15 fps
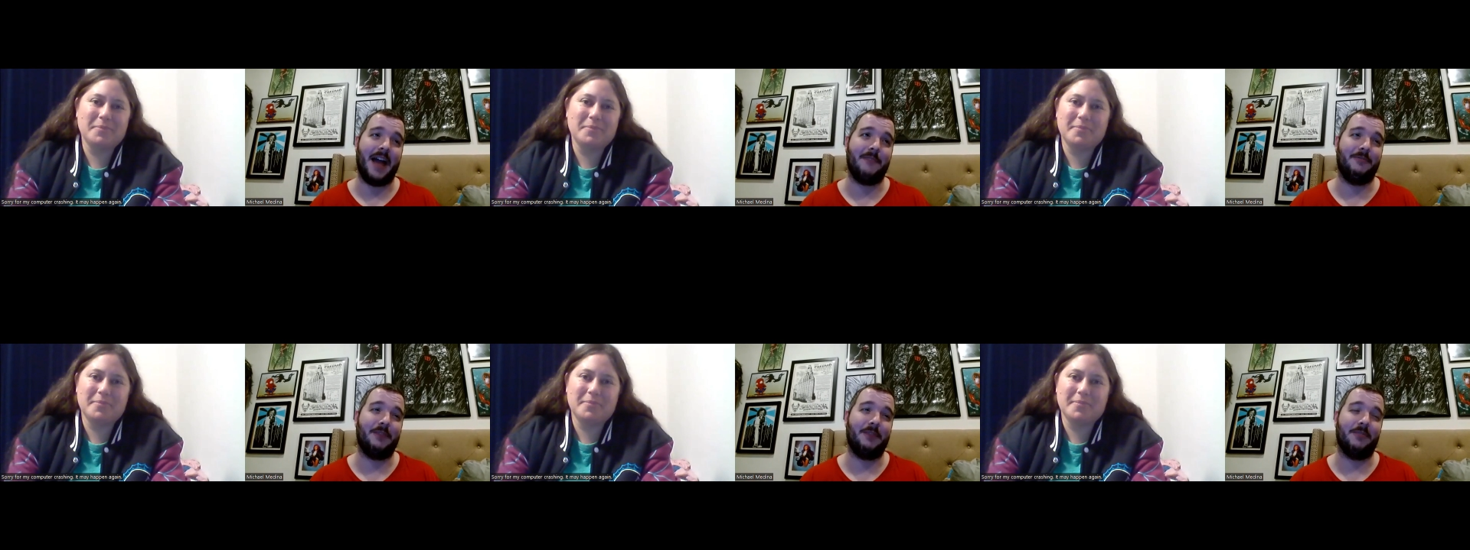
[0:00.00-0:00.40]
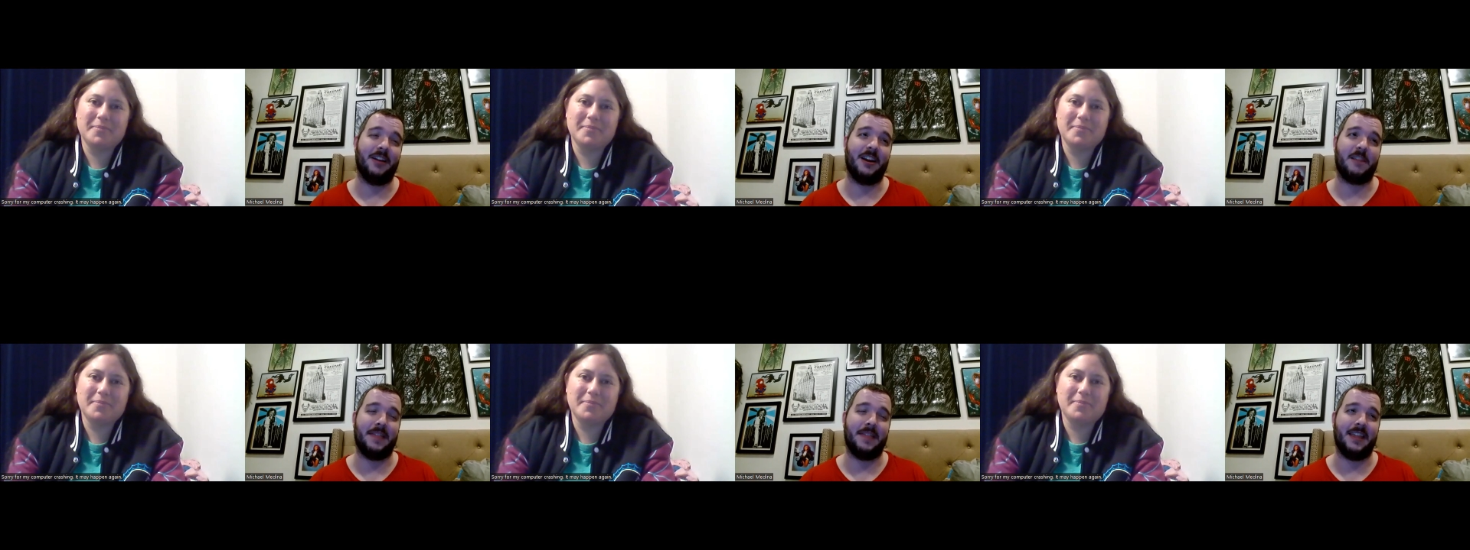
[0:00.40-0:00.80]
Speaker 1: I we can
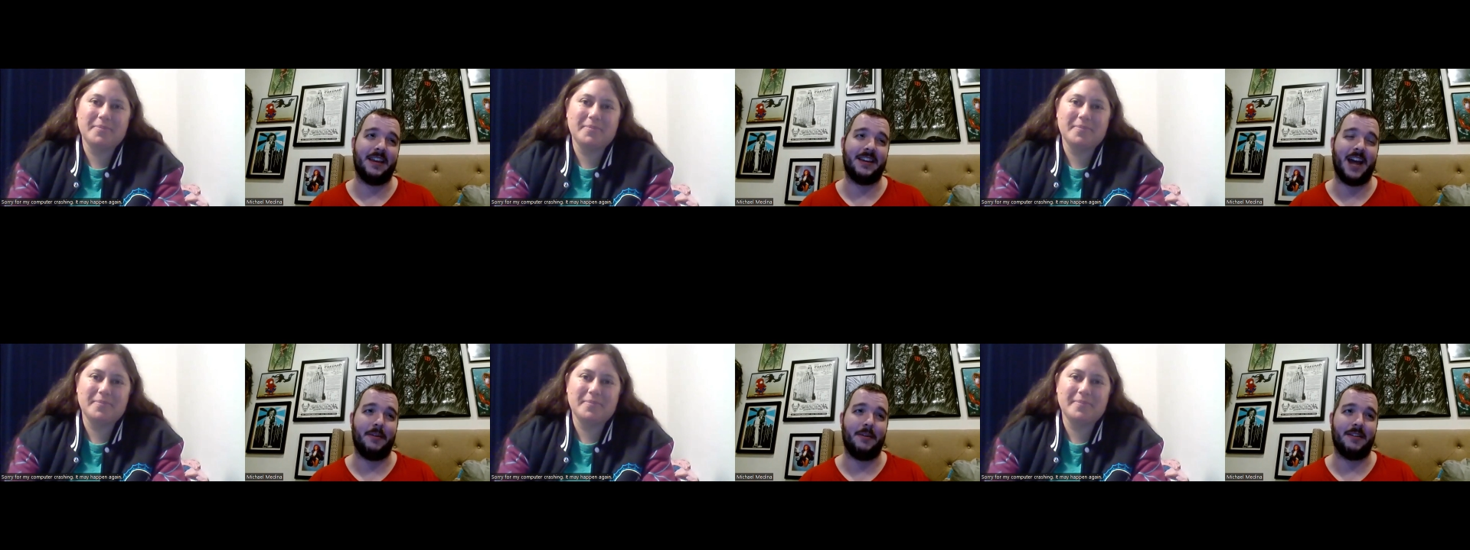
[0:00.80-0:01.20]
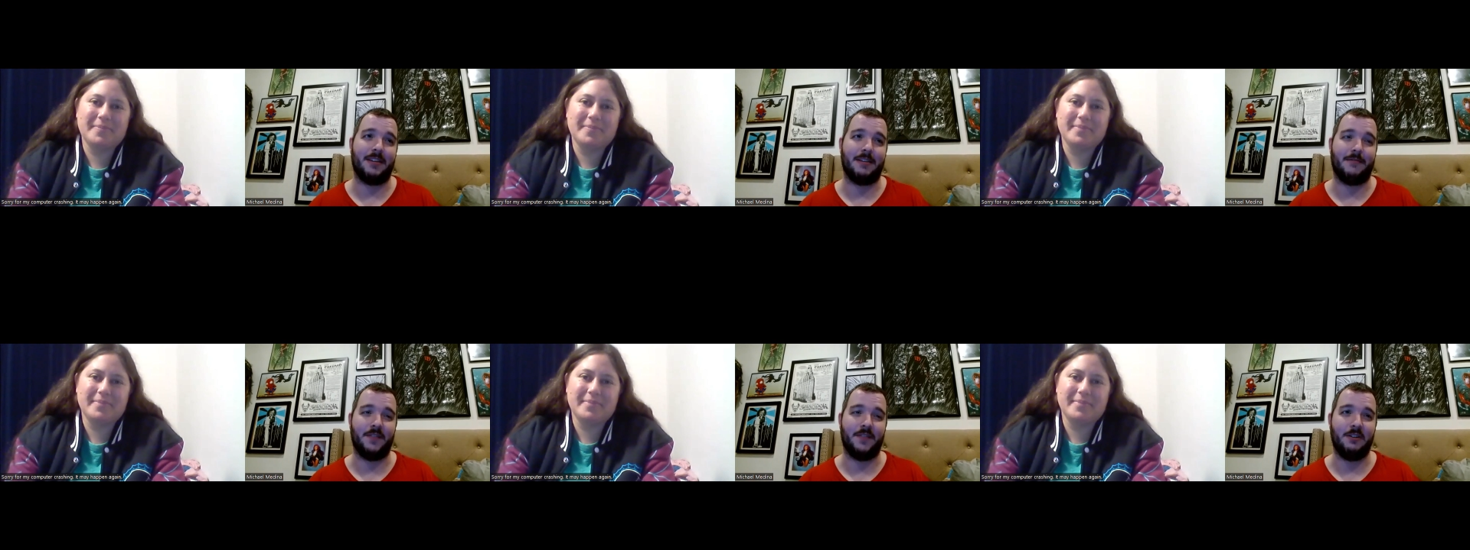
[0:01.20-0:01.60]
really just spend the entire rest
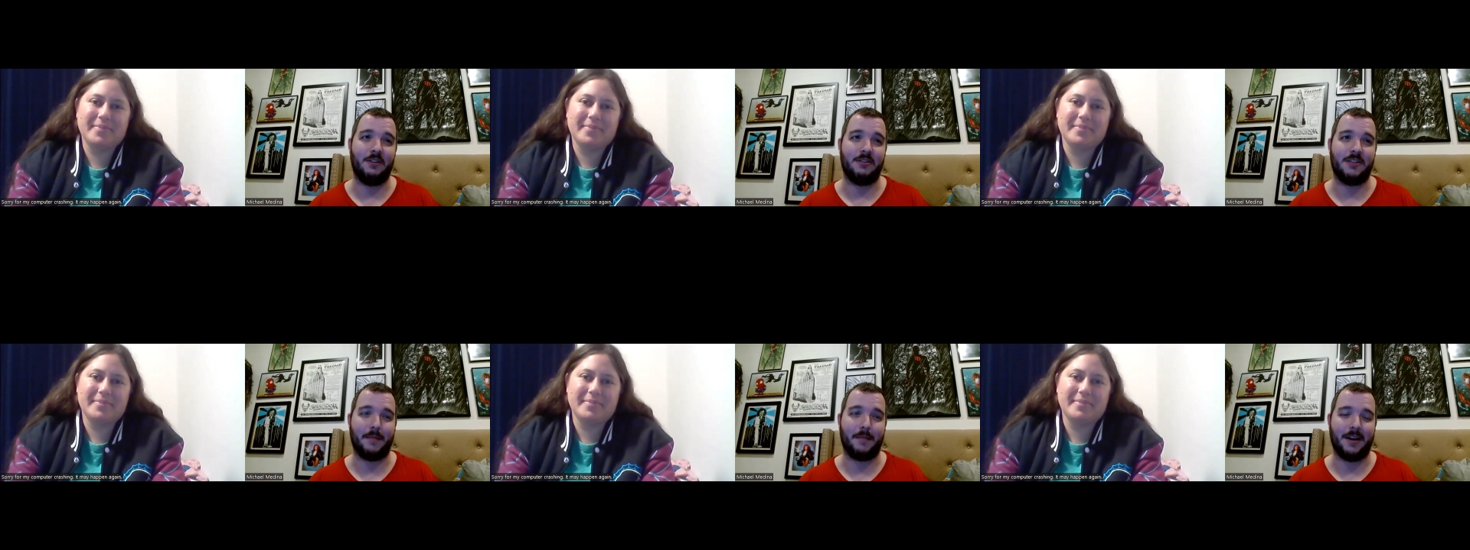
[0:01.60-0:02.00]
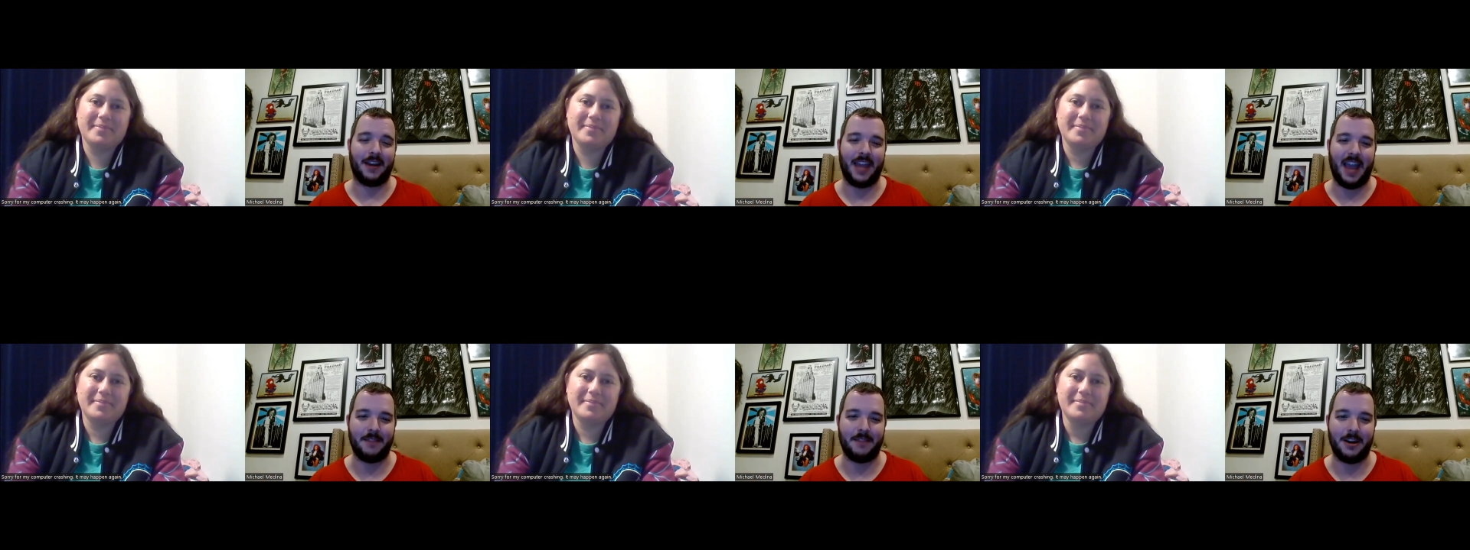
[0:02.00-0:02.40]
of this review just talking
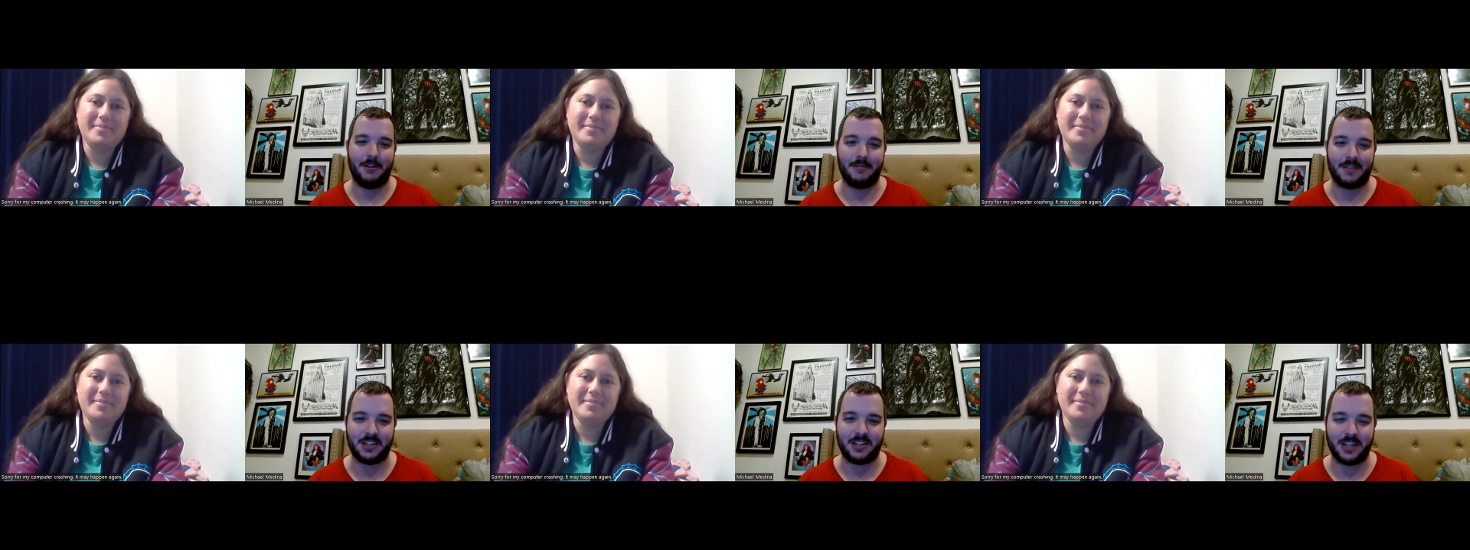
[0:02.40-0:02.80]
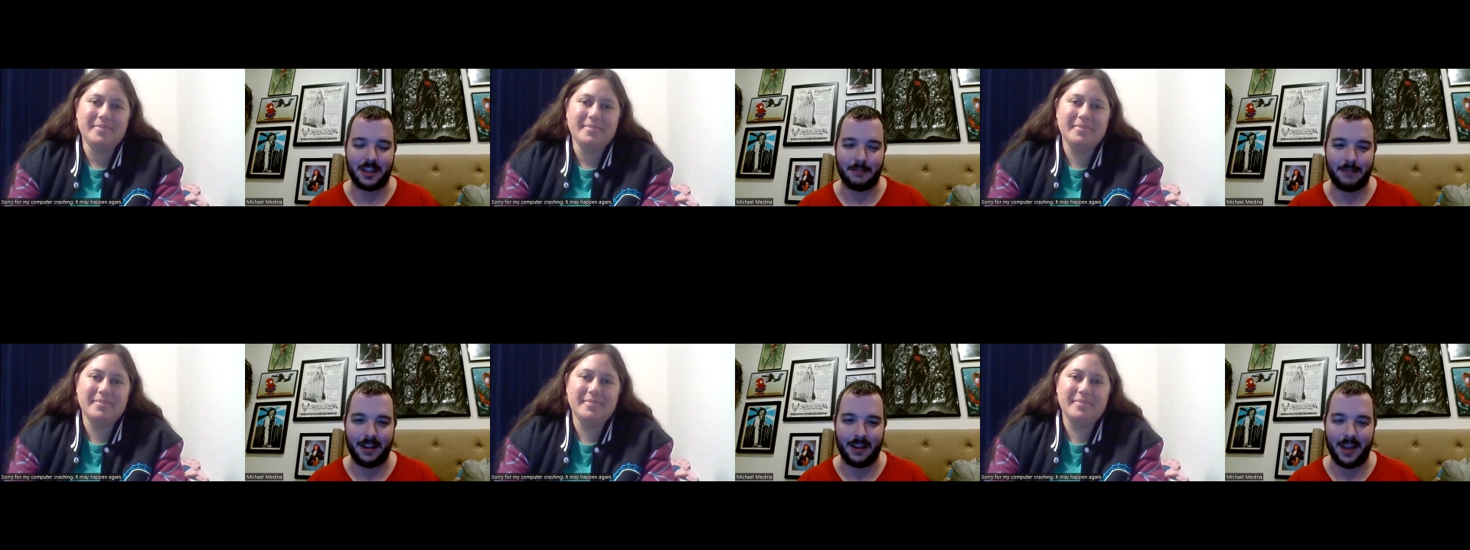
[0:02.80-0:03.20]
about cameos and
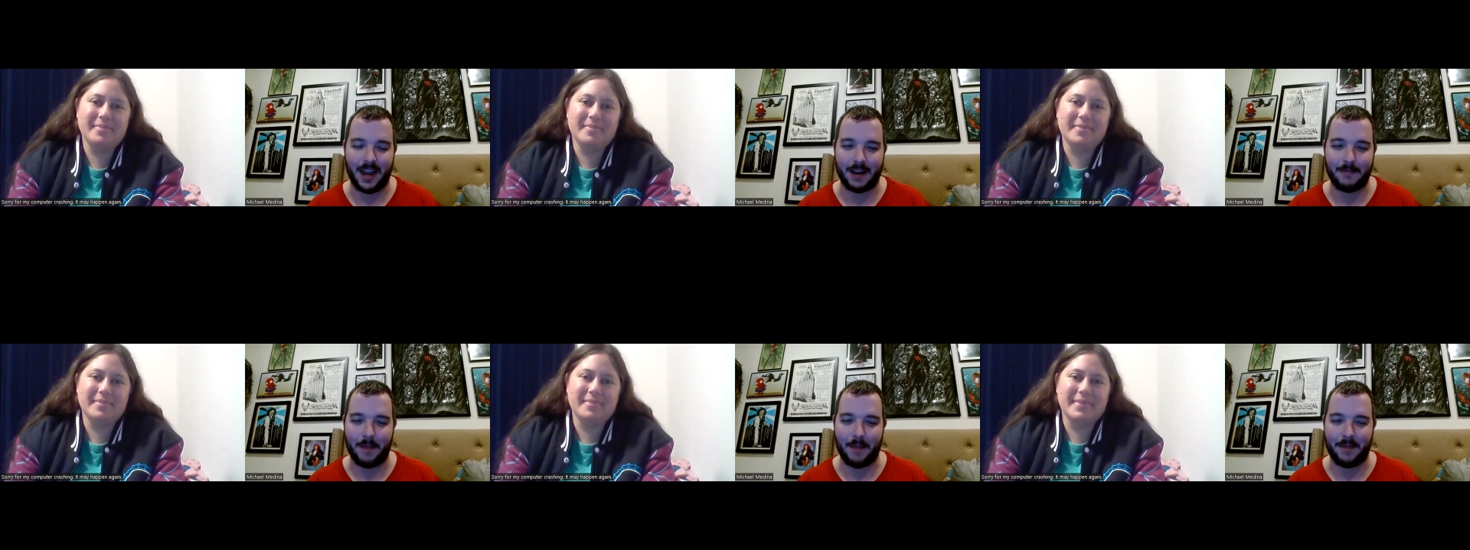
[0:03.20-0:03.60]
shit that we like,